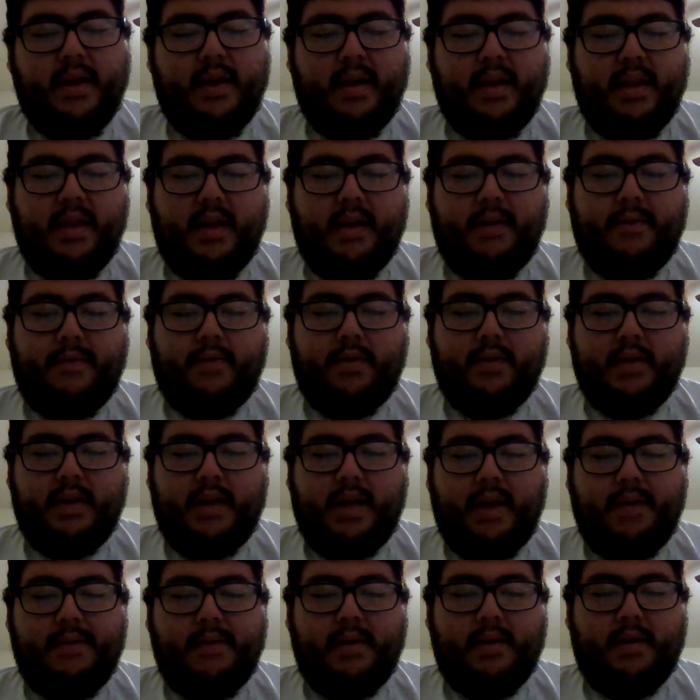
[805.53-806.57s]
Therefore
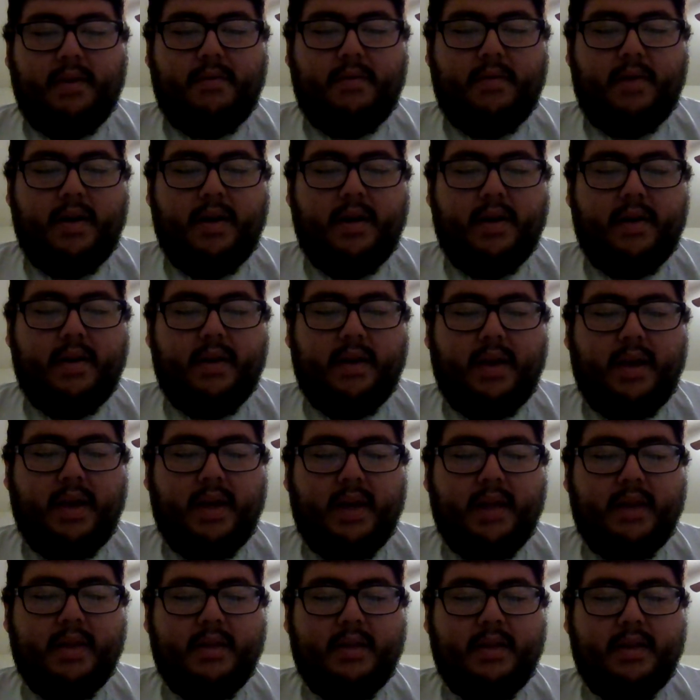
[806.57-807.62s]
David inquired
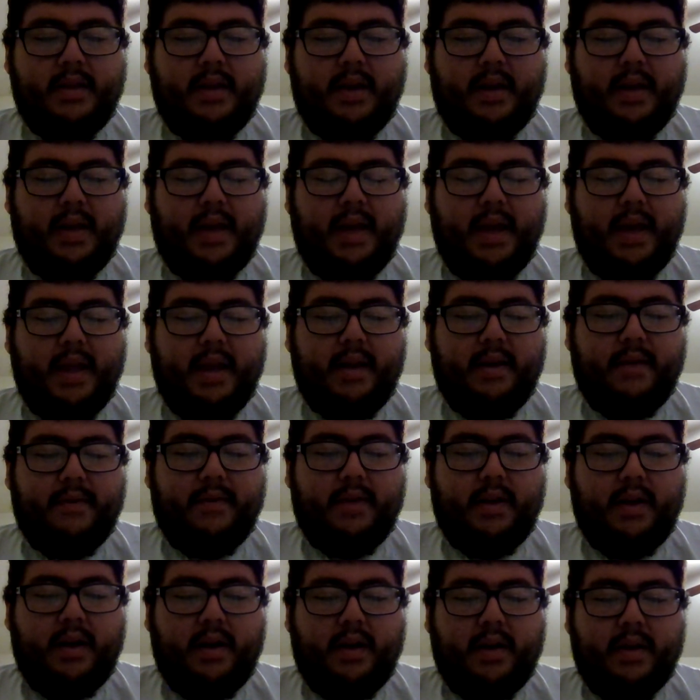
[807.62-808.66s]
again of
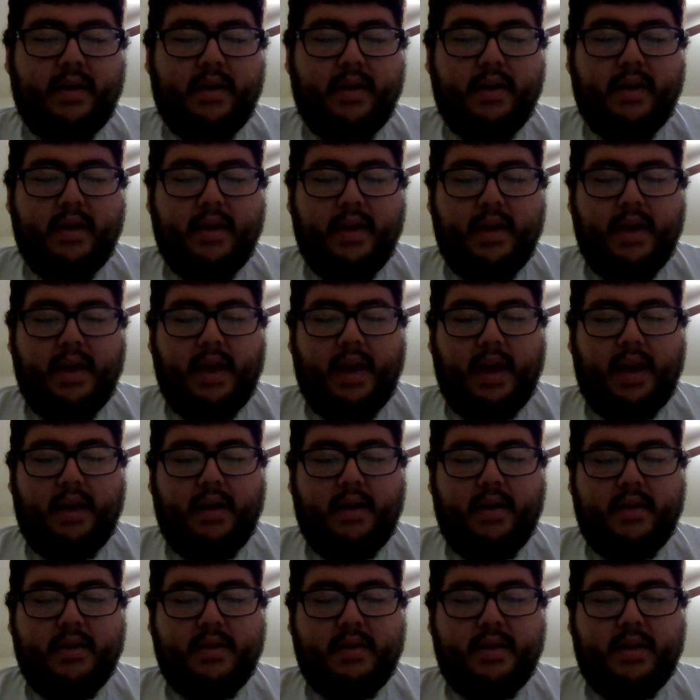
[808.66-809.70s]
God, and
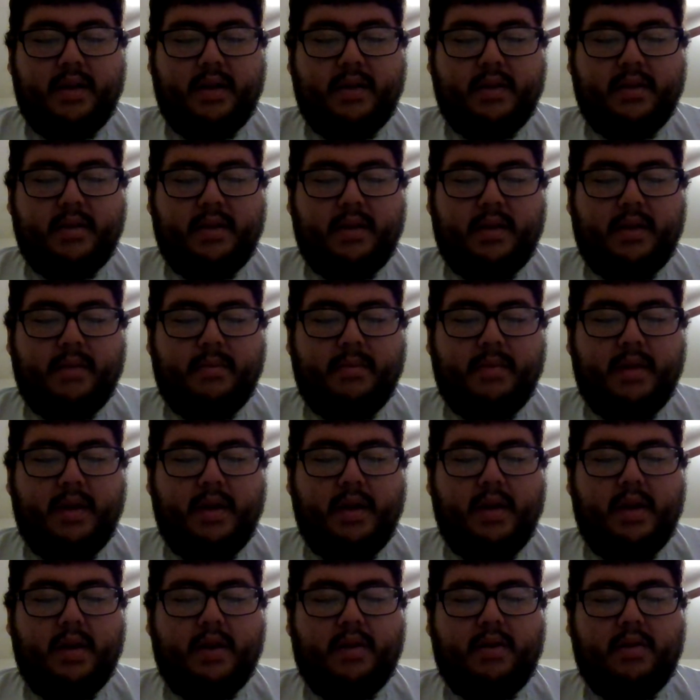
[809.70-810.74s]
God said unto him,
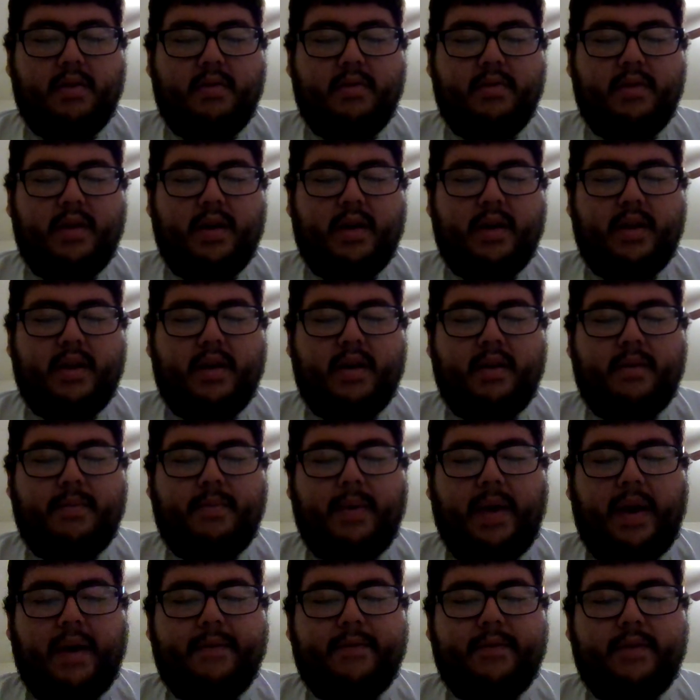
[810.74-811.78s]
Go not up
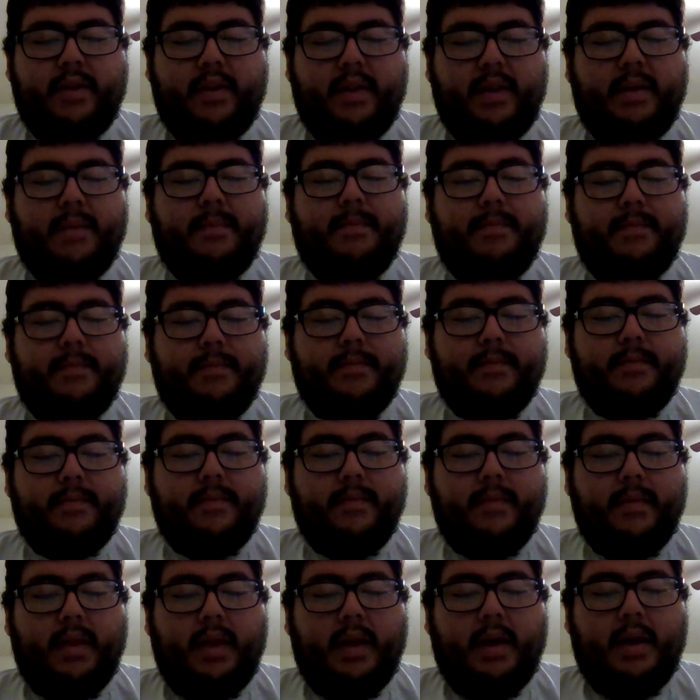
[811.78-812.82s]
after them,
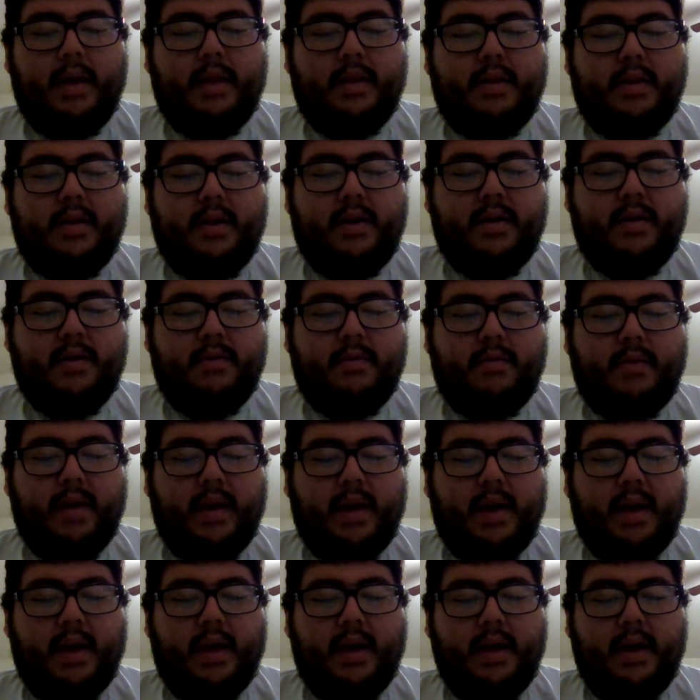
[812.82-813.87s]
turn
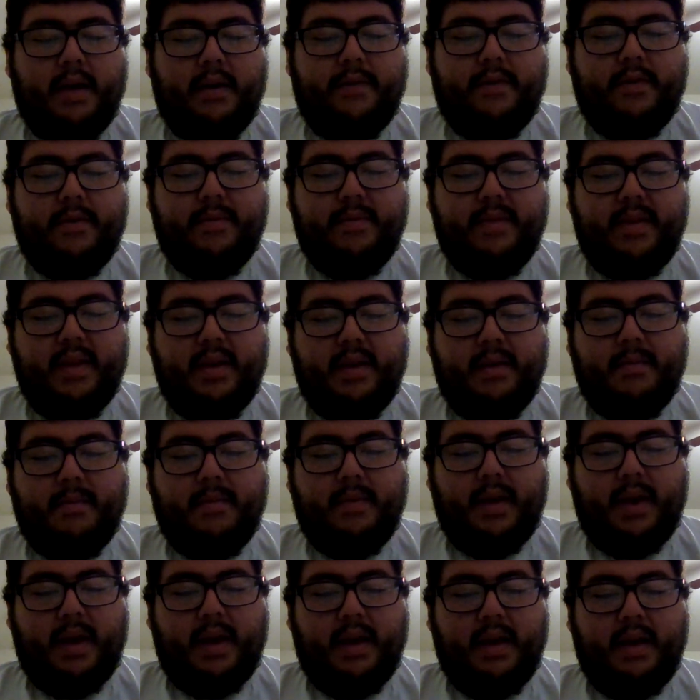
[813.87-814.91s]
away from them,
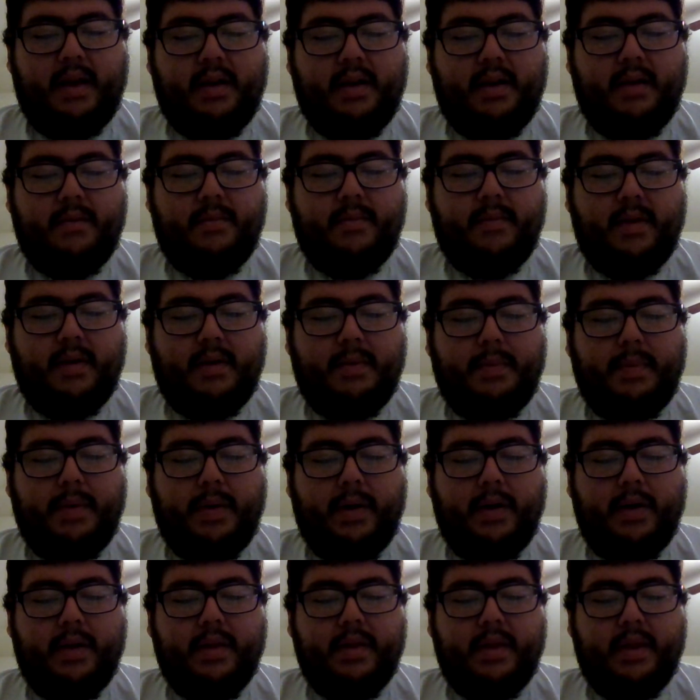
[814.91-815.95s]
and come
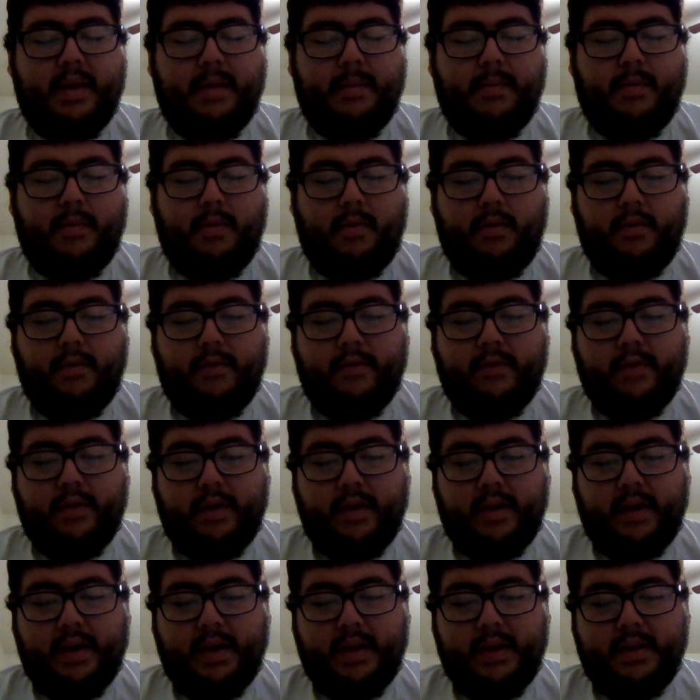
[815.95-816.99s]
upon them over
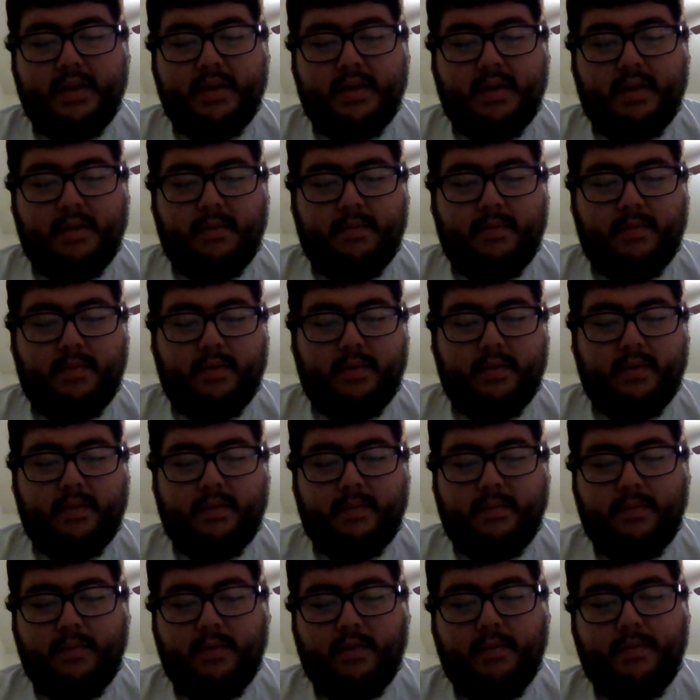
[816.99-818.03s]
against the
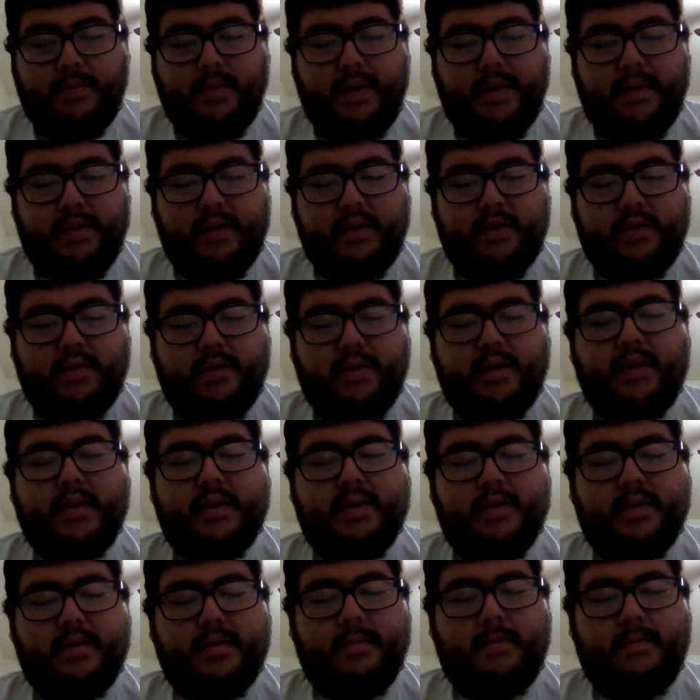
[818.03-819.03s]
mulberry trees.